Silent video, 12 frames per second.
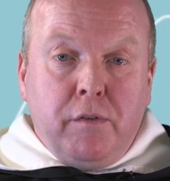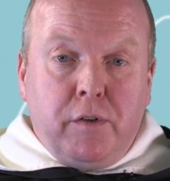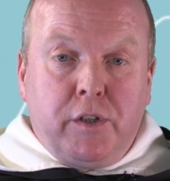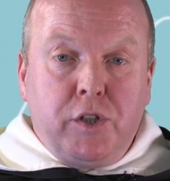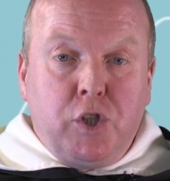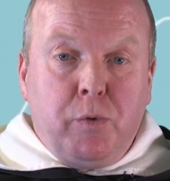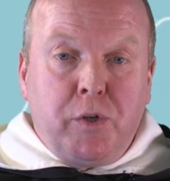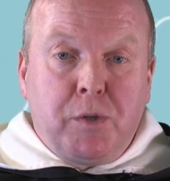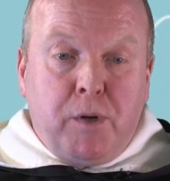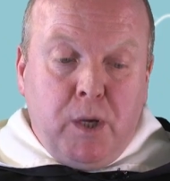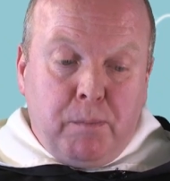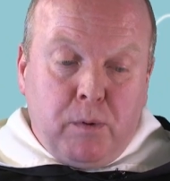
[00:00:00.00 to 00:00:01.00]
for the
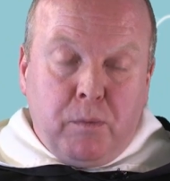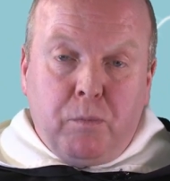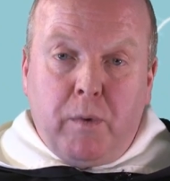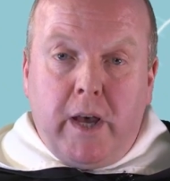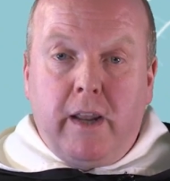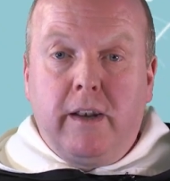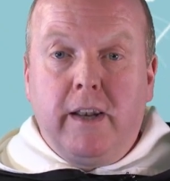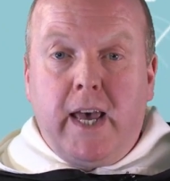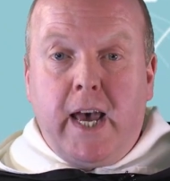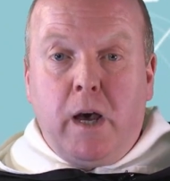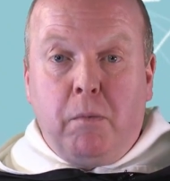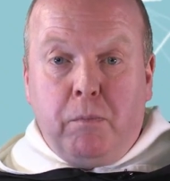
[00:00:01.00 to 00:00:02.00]
Jewish people when
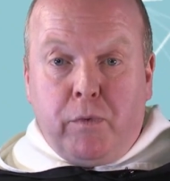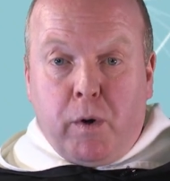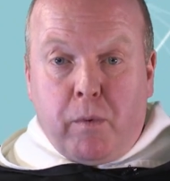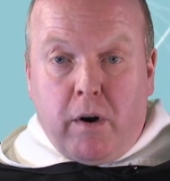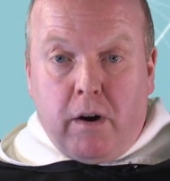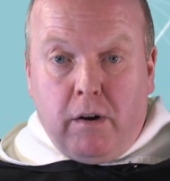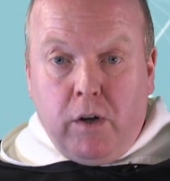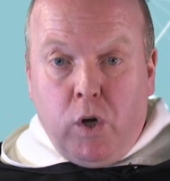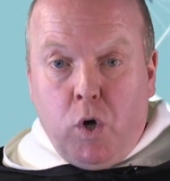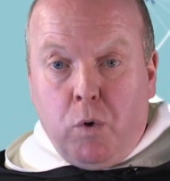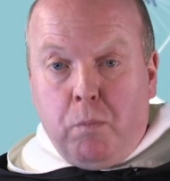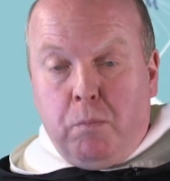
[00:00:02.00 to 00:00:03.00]
um, they were
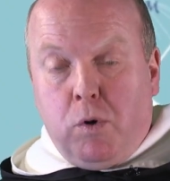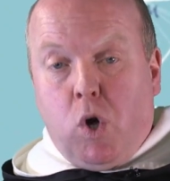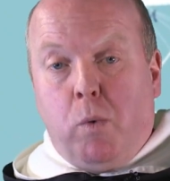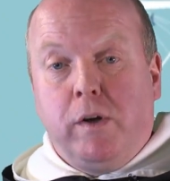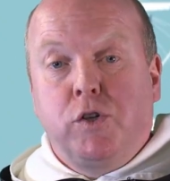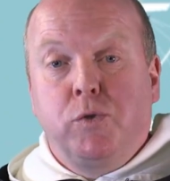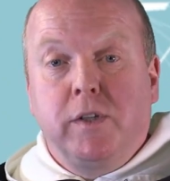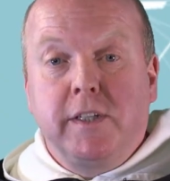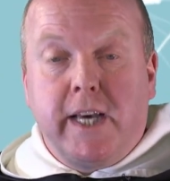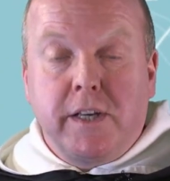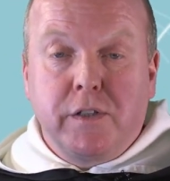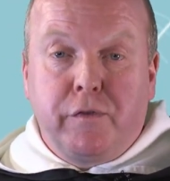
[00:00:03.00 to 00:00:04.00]
going through the
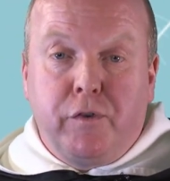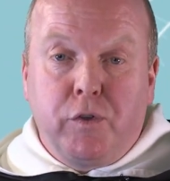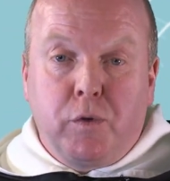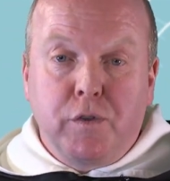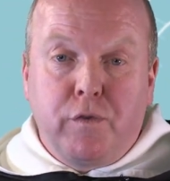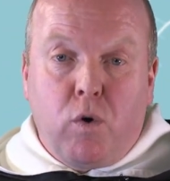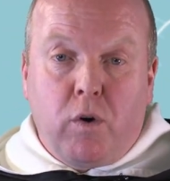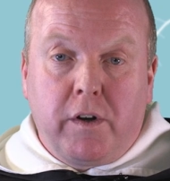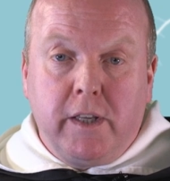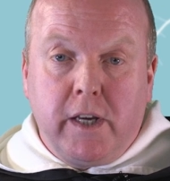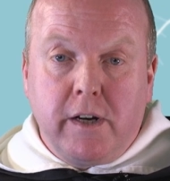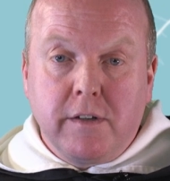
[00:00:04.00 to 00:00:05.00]
desert for those
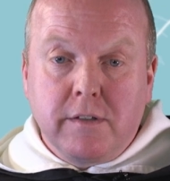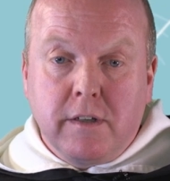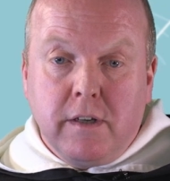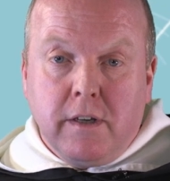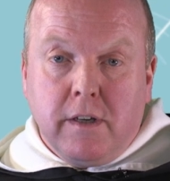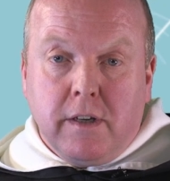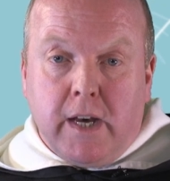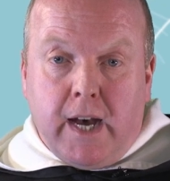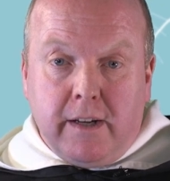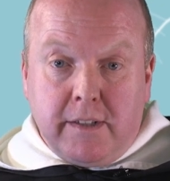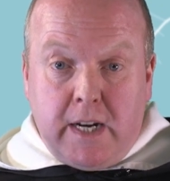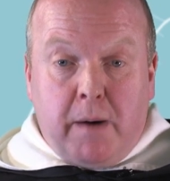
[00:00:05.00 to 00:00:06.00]
40 years.
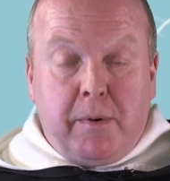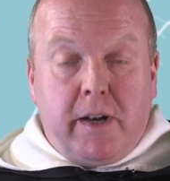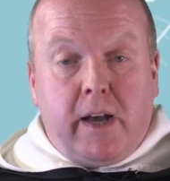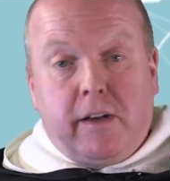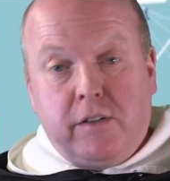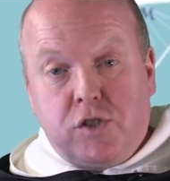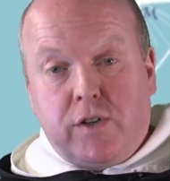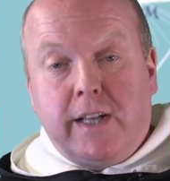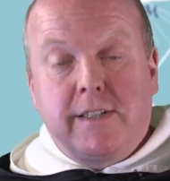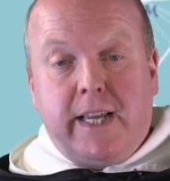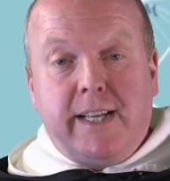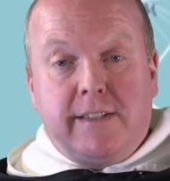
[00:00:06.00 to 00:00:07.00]
And tabernacles
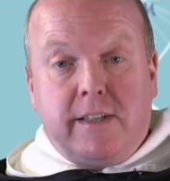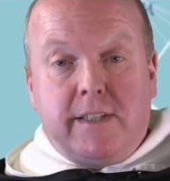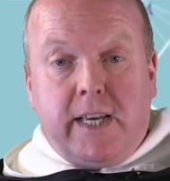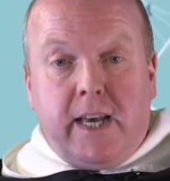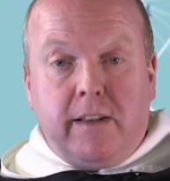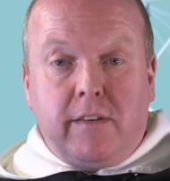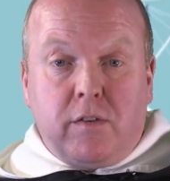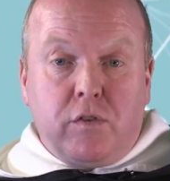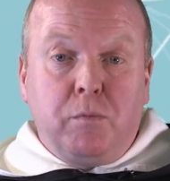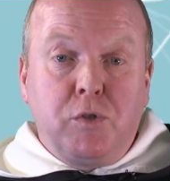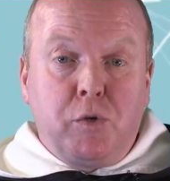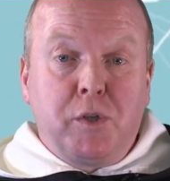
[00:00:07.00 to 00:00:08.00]
translates to tents. So
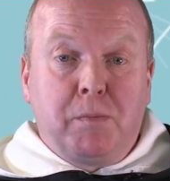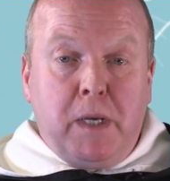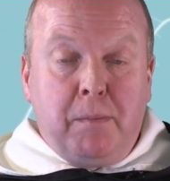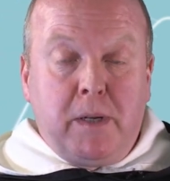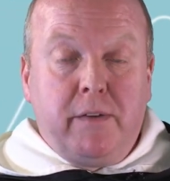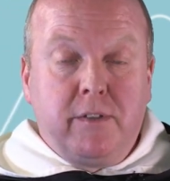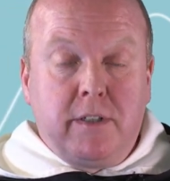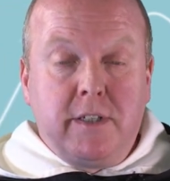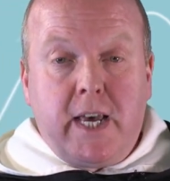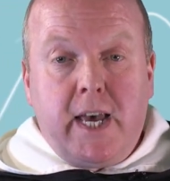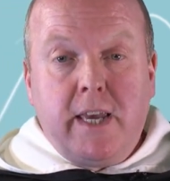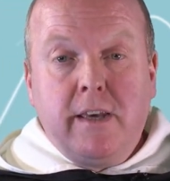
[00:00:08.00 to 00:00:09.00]
some Jewish people even
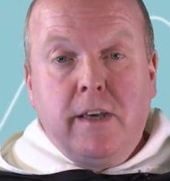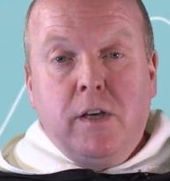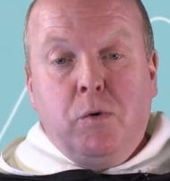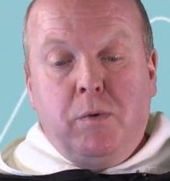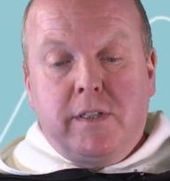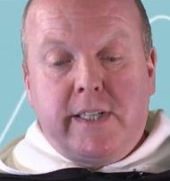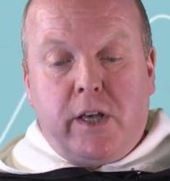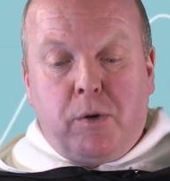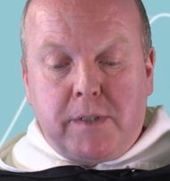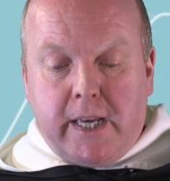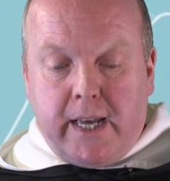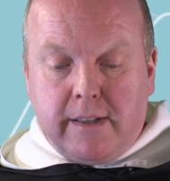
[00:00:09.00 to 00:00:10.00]
today will set
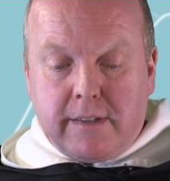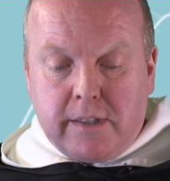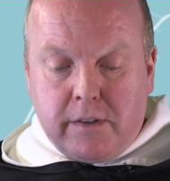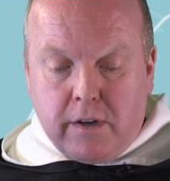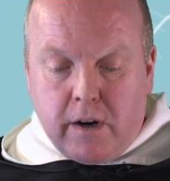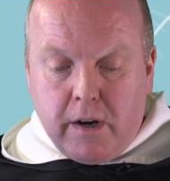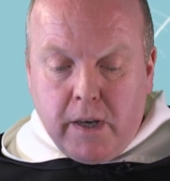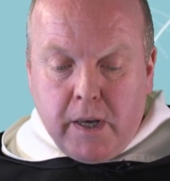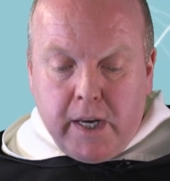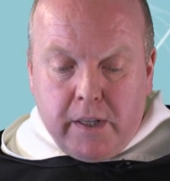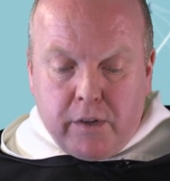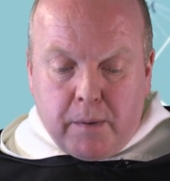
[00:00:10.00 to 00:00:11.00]
up tents in their,
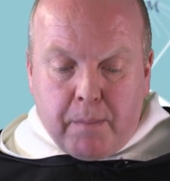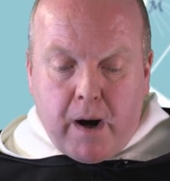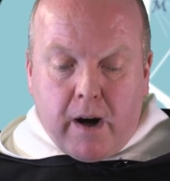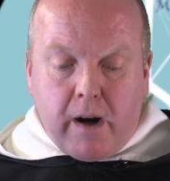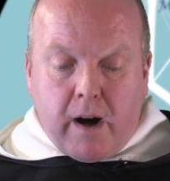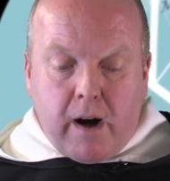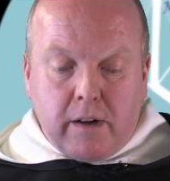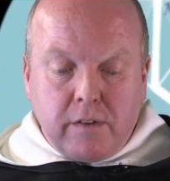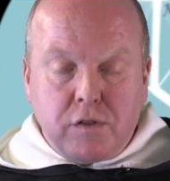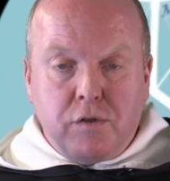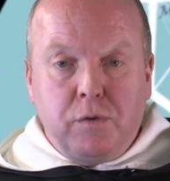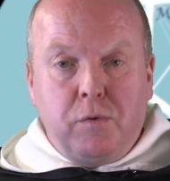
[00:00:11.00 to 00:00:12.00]
in their back
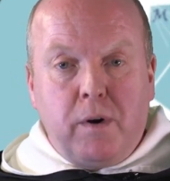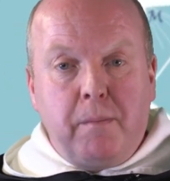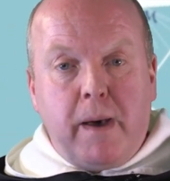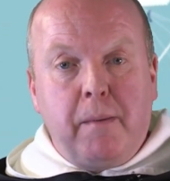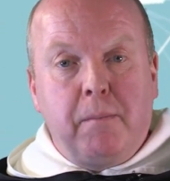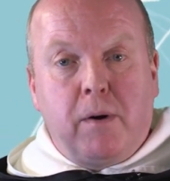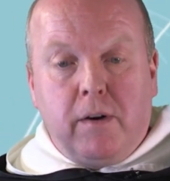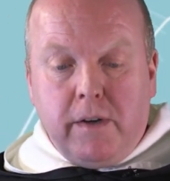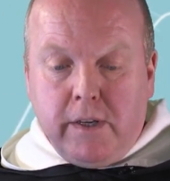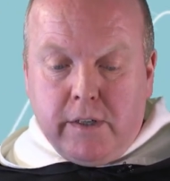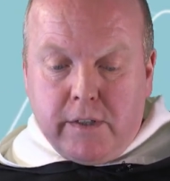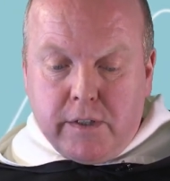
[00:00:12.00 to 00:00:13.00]
gardens to remember
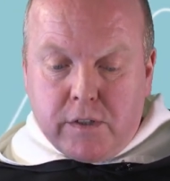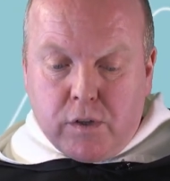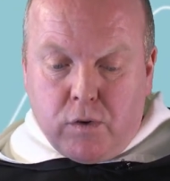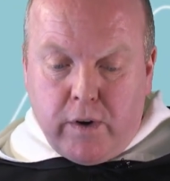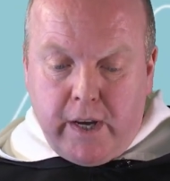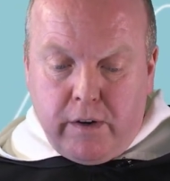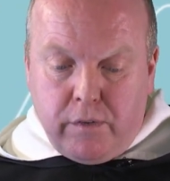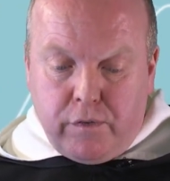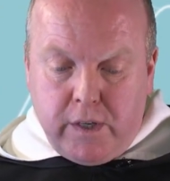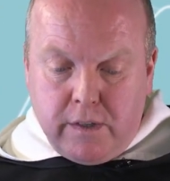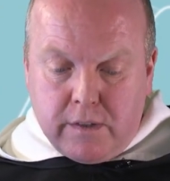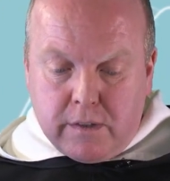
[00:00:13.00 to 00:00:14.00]
this great
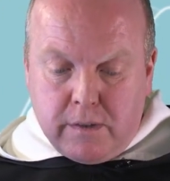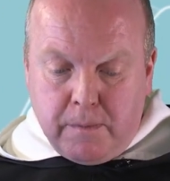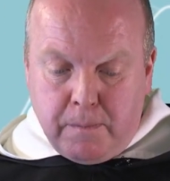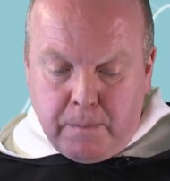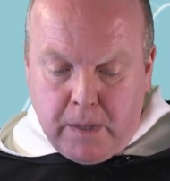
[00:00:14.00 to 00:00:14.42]
feast.